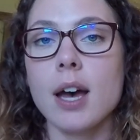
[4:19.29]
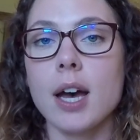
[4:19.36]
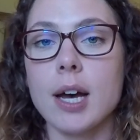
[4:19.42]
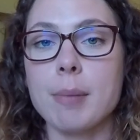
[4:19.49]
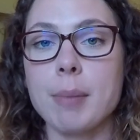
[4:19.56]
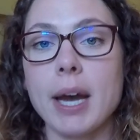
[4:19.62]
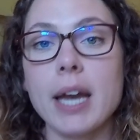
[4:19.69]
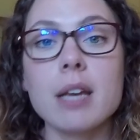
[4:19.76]

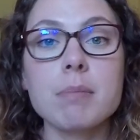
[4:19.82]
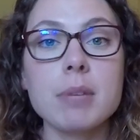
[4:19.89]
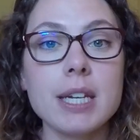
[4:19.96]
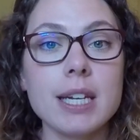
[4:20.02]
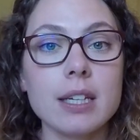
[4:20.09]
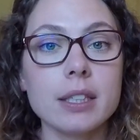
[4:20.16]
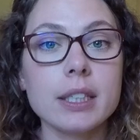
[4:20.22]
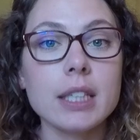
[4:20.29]
I
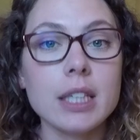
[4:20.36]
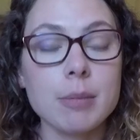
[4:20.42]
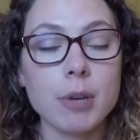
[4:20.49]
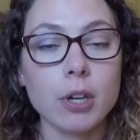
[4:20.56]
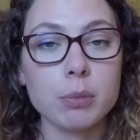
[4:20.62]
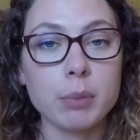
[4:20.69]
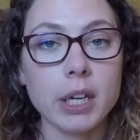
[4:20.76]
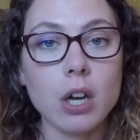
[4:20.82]
immediately
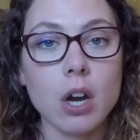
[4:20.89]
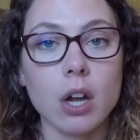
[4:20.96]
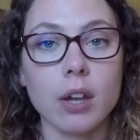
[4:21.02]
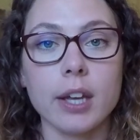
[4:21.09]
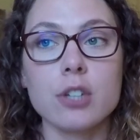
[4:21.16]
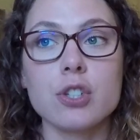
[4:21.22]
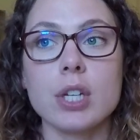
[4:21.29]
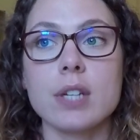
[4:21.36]
emailed my
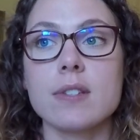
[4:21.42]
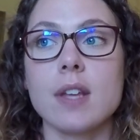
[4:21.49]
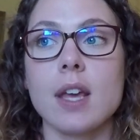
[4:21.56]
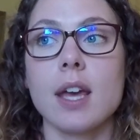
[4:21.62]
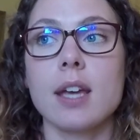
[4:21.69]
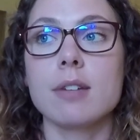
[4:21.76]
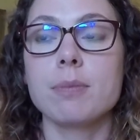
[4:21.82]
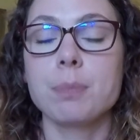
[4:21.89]
college and
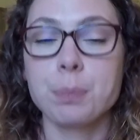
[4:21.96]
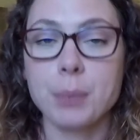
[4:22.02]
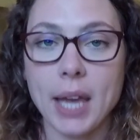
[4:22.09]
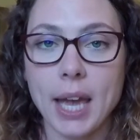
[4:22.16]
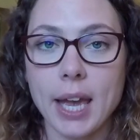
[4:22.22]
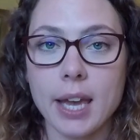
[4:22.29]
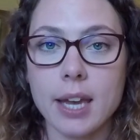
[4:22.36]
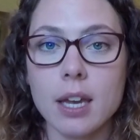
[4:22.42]
said,
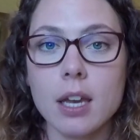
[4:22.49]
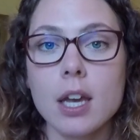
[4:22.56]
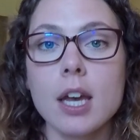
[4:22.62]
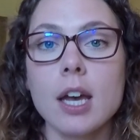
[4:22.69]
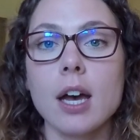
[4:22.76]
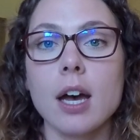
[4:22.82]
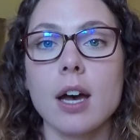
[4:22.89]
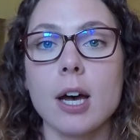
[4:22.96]
hey,
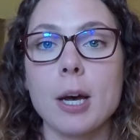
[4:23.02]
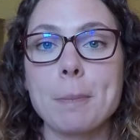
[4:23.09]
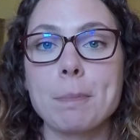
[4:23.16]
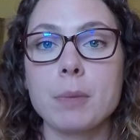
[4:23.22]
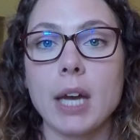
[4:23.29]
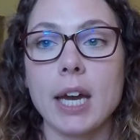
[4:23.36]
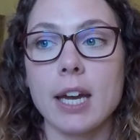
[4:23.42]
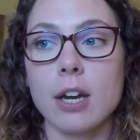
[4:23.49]

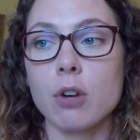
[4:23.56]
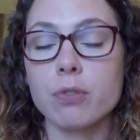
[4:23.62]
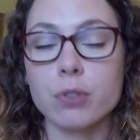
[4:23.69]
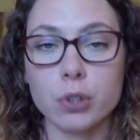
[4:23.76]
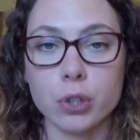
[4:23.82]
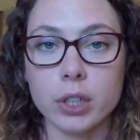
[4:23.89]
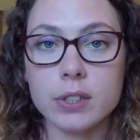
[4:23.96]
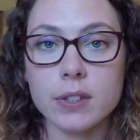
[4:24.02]
I
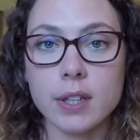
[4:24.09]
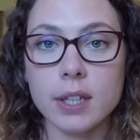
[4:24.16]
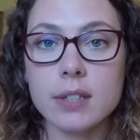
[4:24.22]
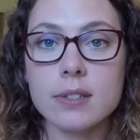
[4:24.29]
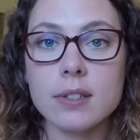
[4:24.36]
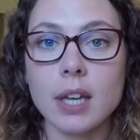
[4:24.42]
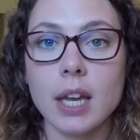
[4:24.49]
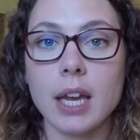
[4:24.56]
overlooked
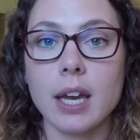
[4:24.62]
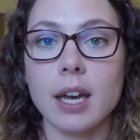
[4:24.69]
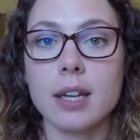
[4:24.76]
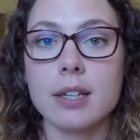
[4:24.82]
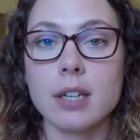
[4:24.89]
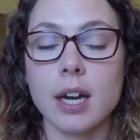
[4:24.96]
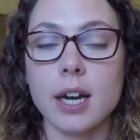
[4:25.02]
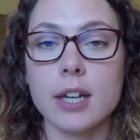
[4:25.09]
this,
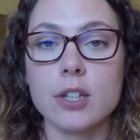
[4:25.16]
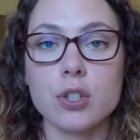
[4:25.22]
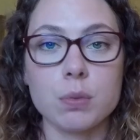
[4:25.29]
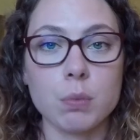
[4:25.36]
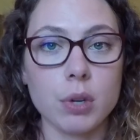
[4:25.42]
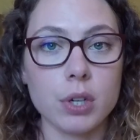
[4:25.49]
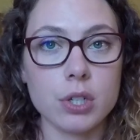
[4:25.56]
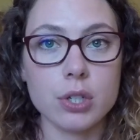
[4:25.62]
and I
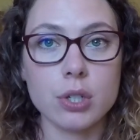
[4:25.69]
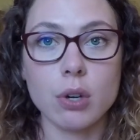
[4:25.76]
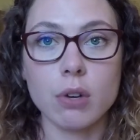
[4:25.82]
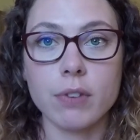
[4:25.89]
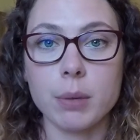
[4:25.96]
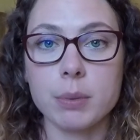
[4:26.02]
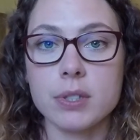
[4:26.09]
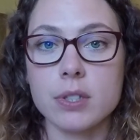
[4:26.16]
just wanted to know
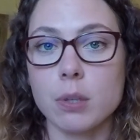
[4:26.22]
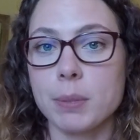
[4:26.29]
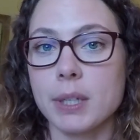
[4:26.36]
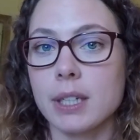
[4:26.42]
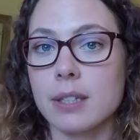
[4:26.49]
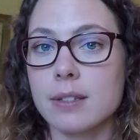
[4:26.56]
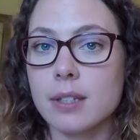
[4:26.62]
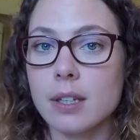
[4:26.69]
if I would still be
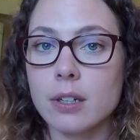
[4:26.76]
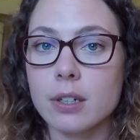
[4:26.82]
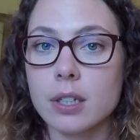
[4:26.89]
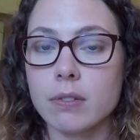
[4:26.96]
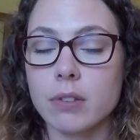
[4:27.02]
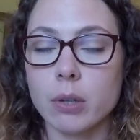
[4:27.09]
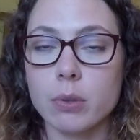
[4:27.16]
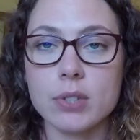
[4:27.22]

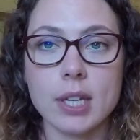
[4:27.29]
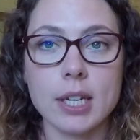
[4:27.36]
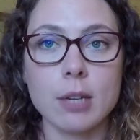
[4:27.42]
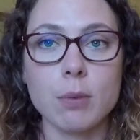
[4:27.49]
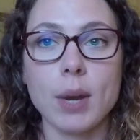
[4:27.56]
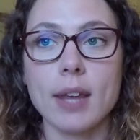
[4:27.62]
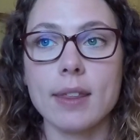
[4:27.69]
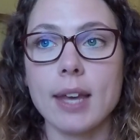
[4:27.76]
considered, if there was
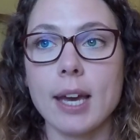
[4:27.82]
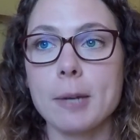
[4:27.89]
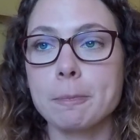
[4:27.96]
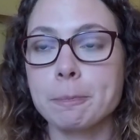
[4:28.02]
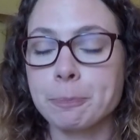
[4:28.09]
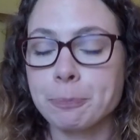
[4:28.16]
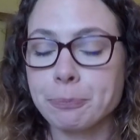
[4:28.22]
any way that